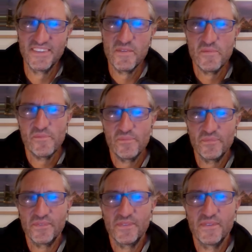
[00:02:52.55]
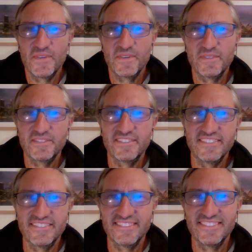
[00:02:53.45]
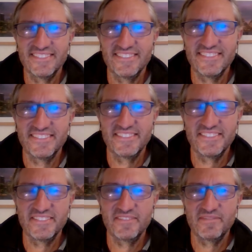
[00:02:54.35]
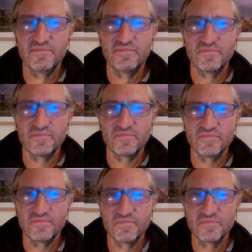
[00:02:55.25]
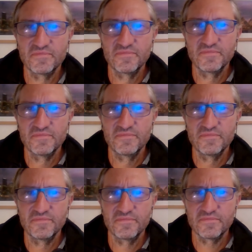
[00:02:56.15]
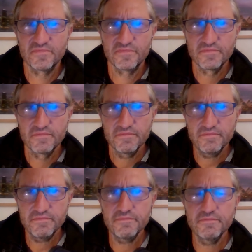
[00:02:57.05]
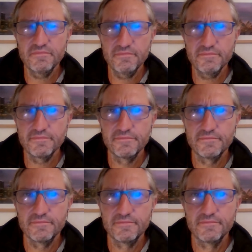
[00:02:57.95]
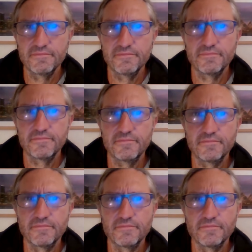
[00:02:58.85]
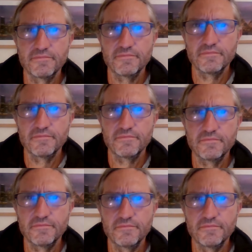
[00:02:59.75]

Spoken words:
No words are spoken by the person on screen.